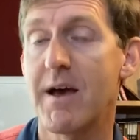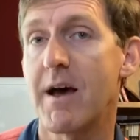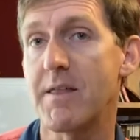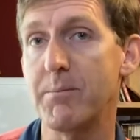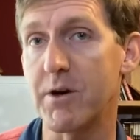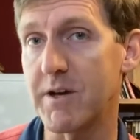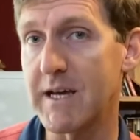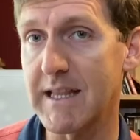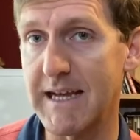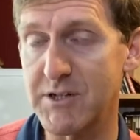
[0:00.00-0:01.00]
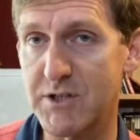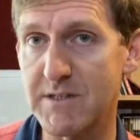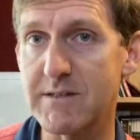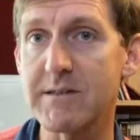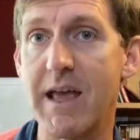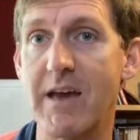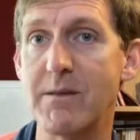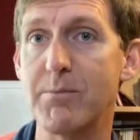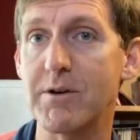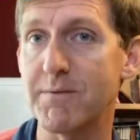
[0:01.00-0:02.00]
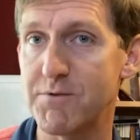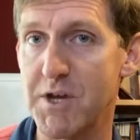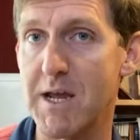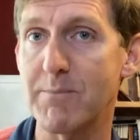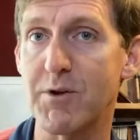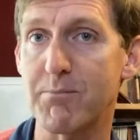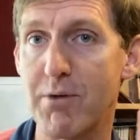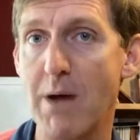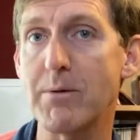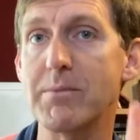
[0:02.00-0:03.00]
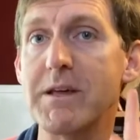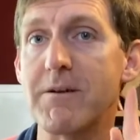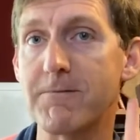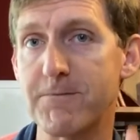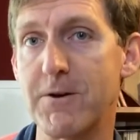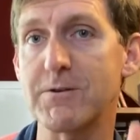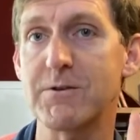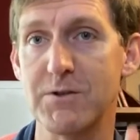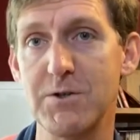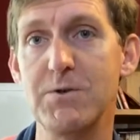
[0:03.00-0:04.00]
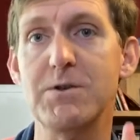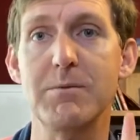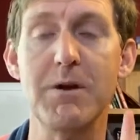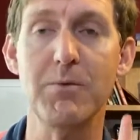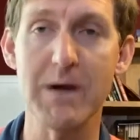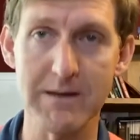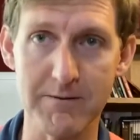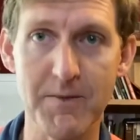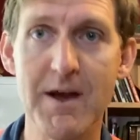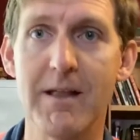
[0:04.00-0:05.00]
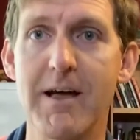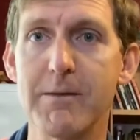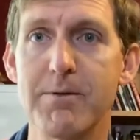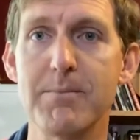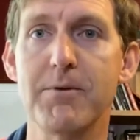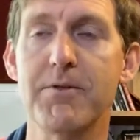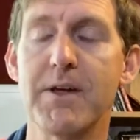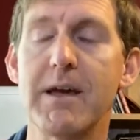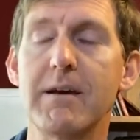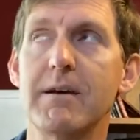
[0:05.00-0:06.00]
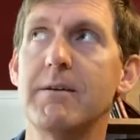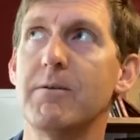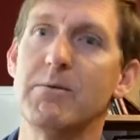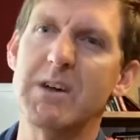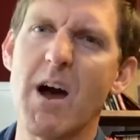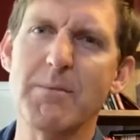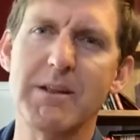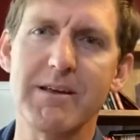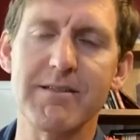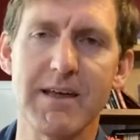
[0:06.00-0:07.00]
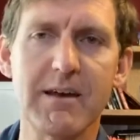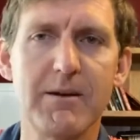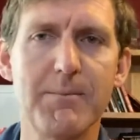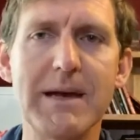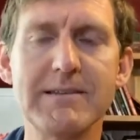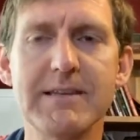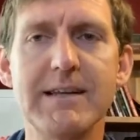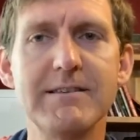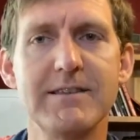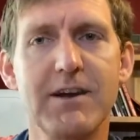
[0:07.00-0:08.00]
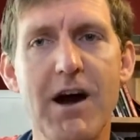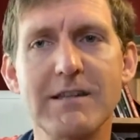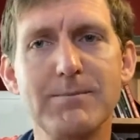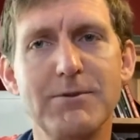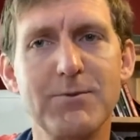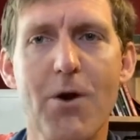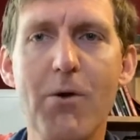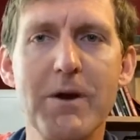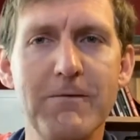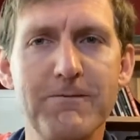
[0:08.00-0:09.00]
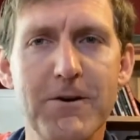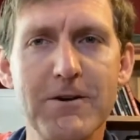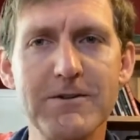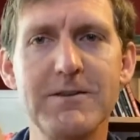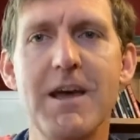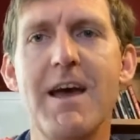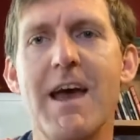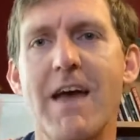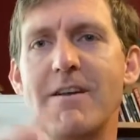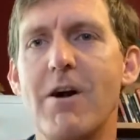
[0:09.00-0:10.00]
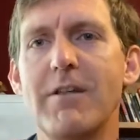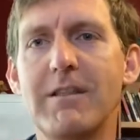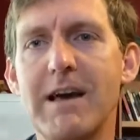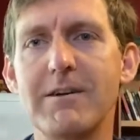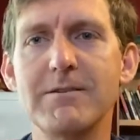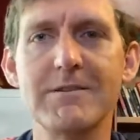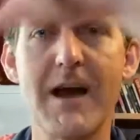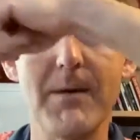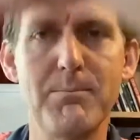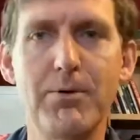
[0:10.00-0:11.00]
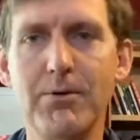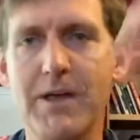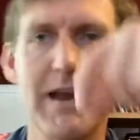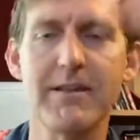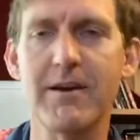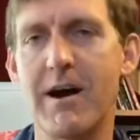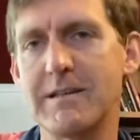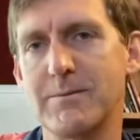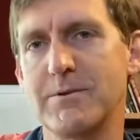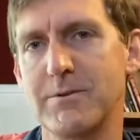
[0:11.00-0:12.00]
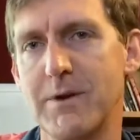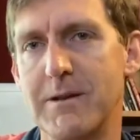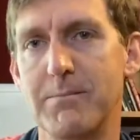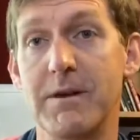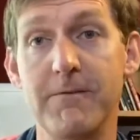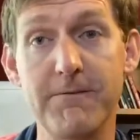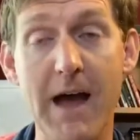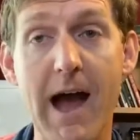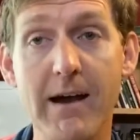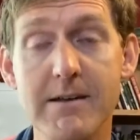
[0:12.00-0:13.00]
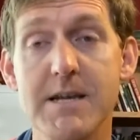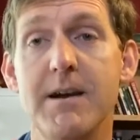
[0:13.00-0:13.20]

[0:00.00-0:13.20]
the book of Galatians and the book of James are probably the first two to be written. A lot of people think, we commonly think, and it makes sense, the Gospels were all written first, and then all the letters got pulled out of the Gospels and written. But in fact,